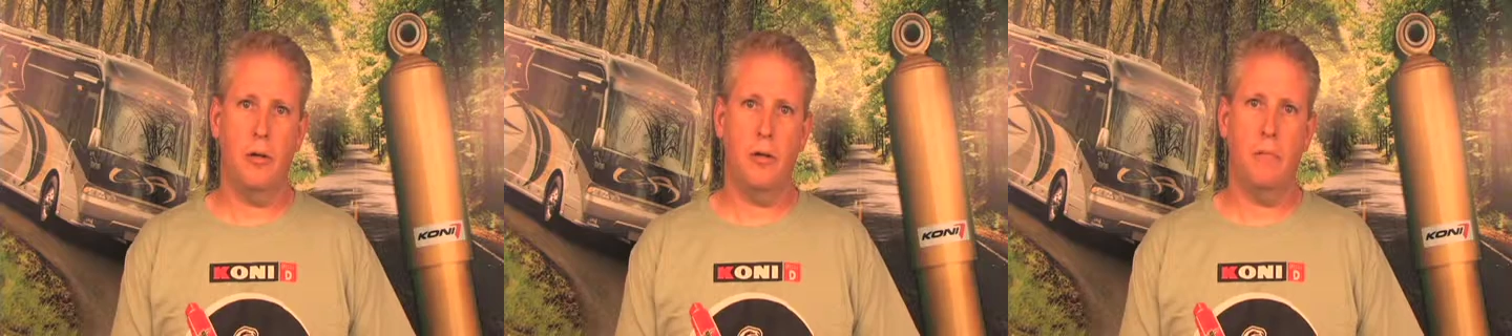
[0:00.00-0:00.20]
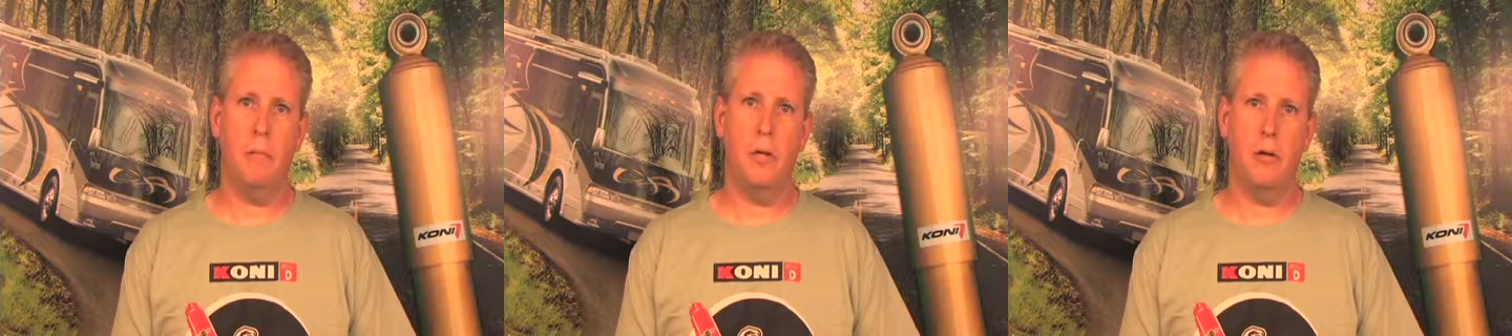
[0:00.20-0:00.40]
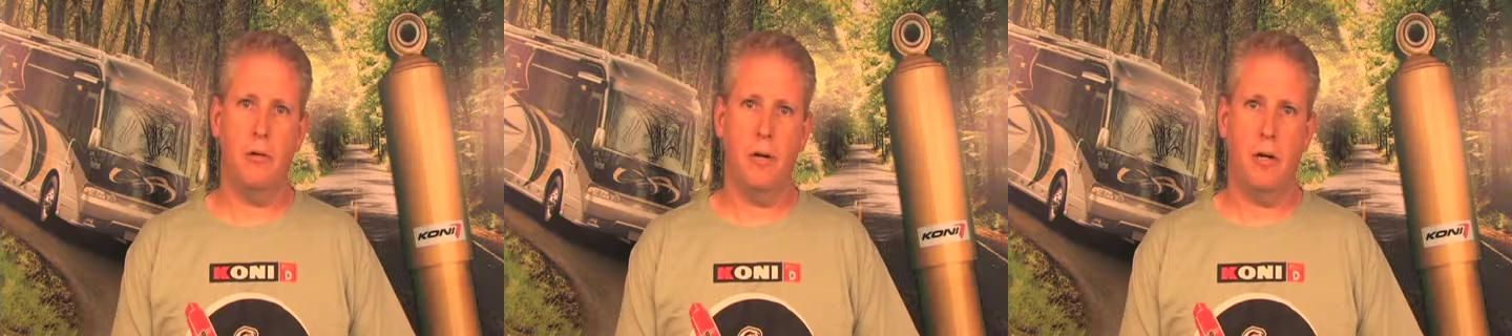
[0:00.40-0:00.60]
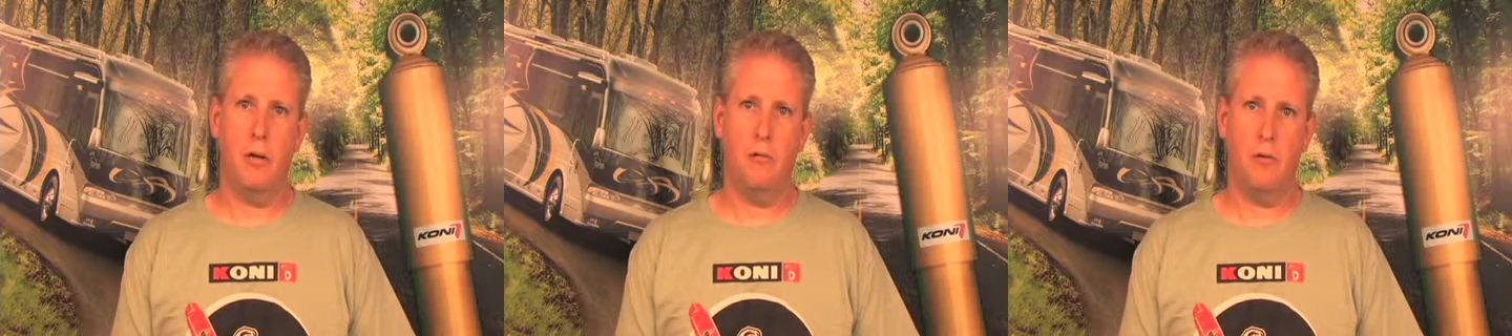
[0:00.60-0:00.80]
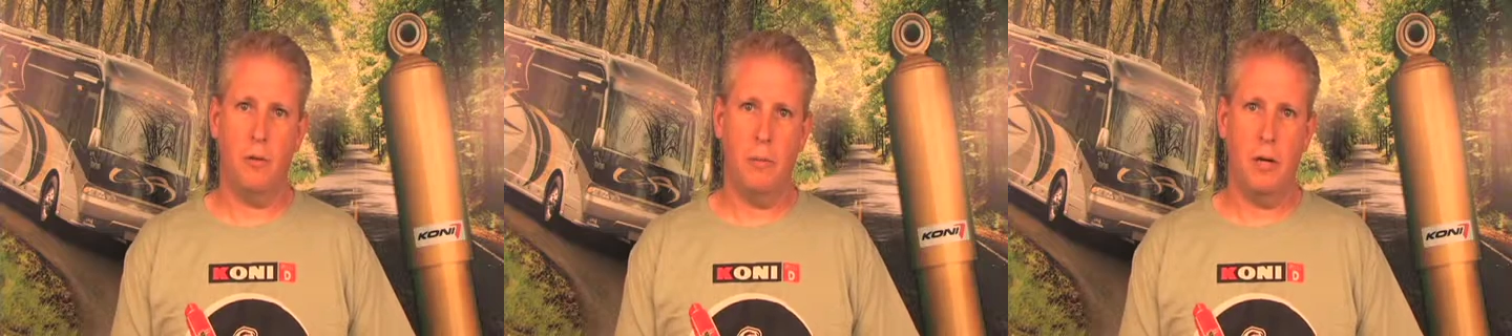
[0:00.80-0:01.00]
They've been
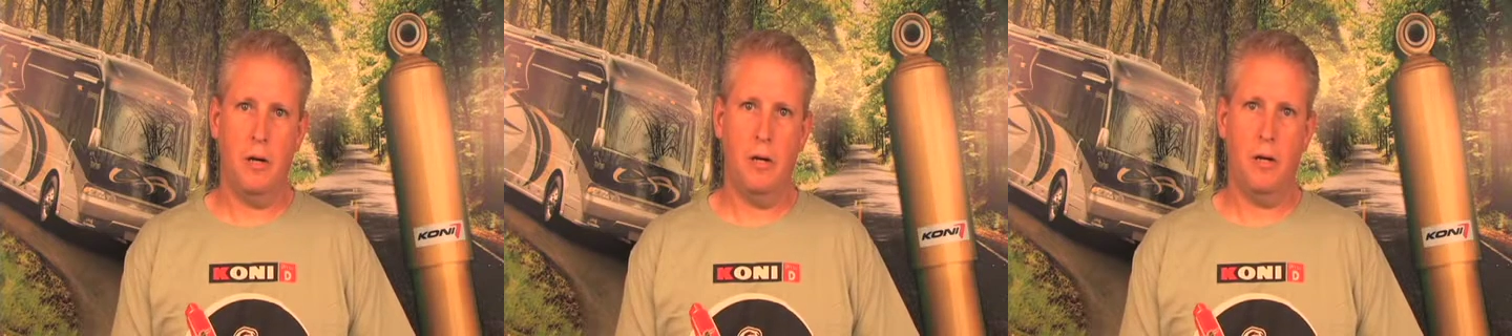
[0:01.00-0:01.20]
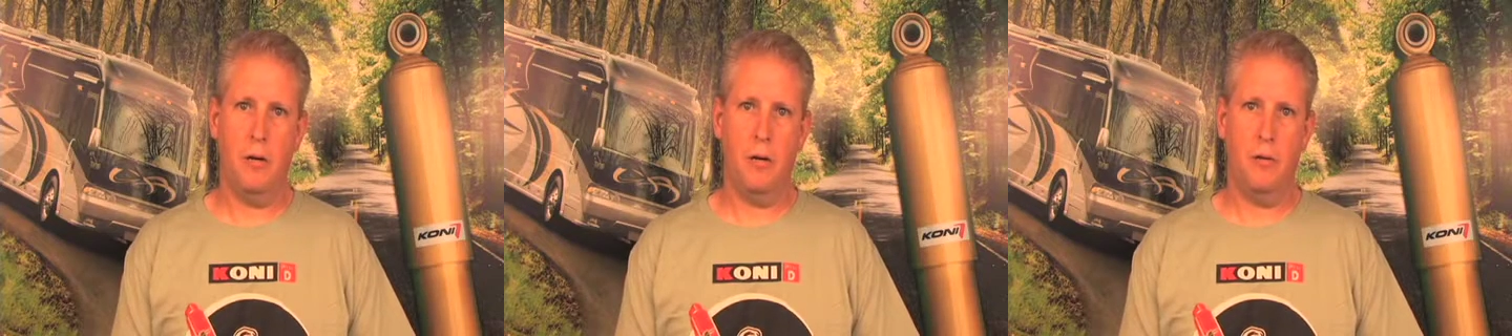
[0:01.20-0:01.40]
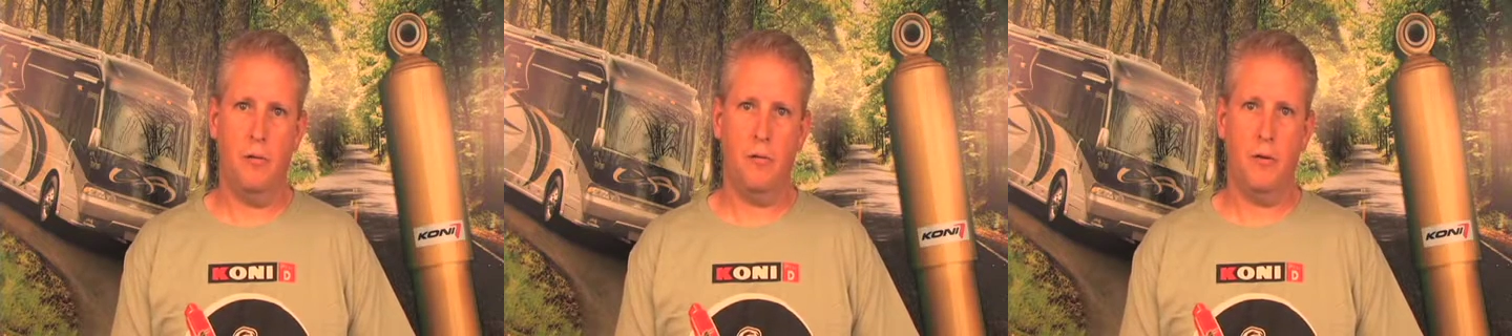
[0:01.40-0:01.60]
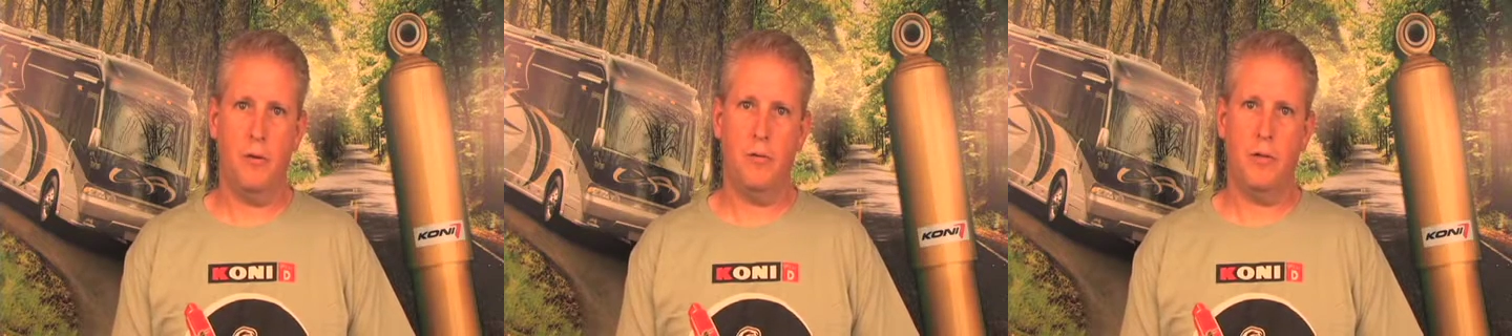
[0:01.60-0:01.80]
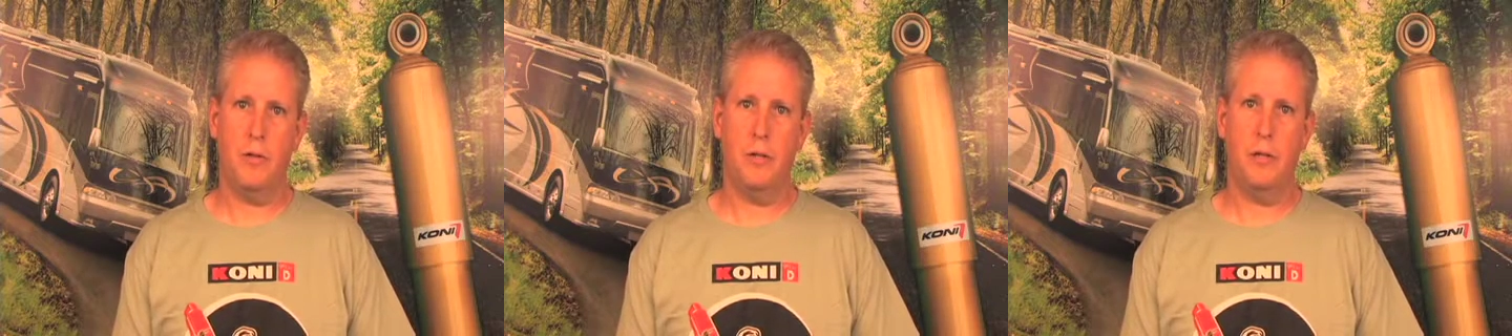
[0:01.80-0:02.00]
around for about
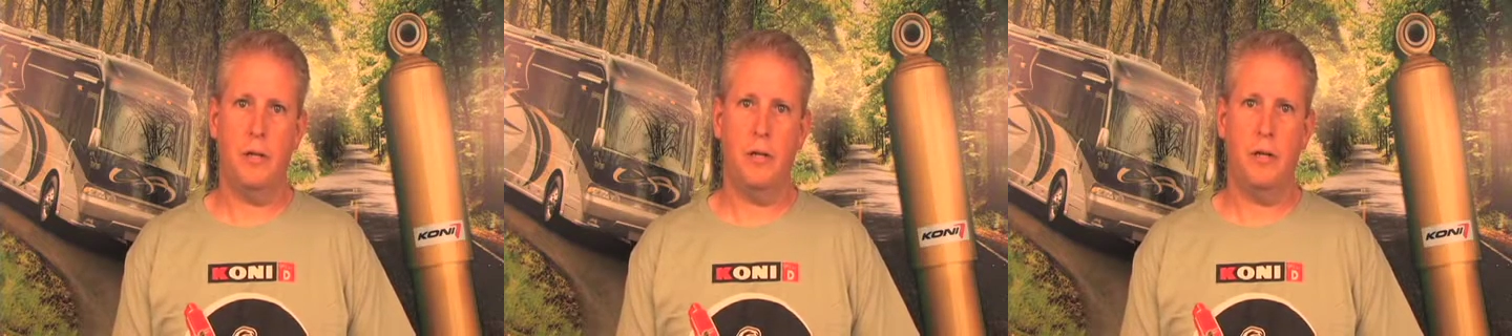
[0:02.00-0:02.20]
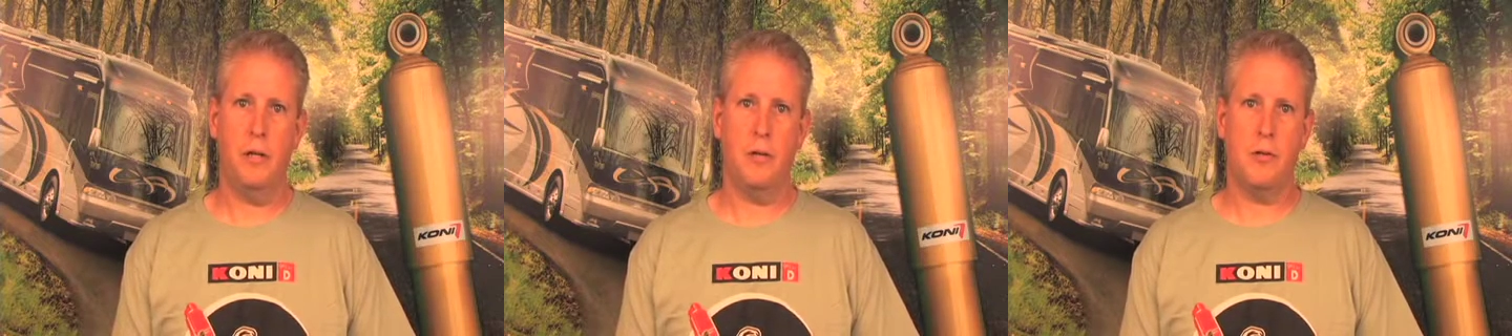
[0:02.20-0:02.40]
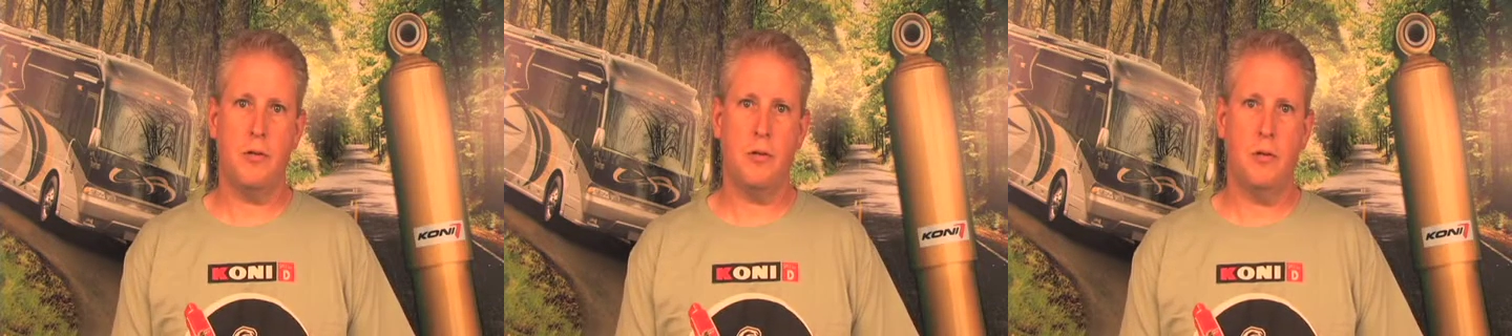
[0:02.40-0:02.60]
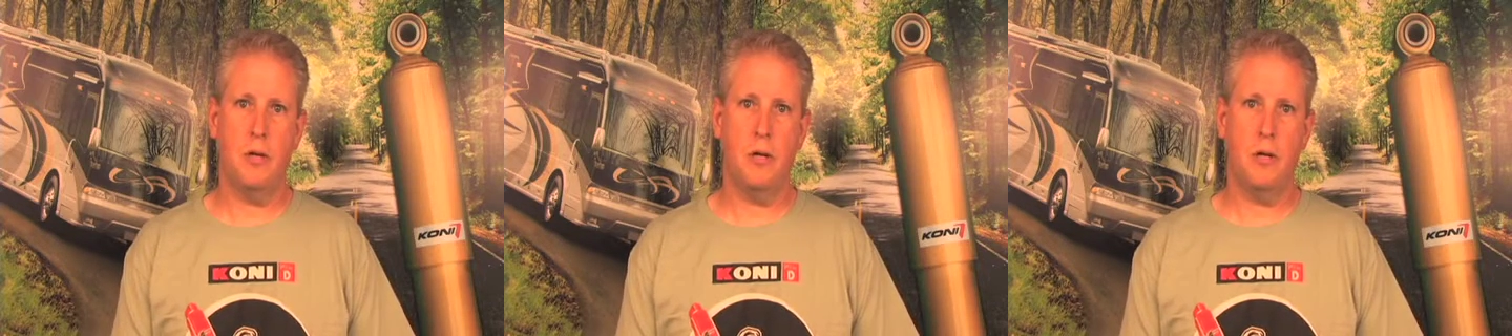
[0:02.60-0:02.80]
150 years.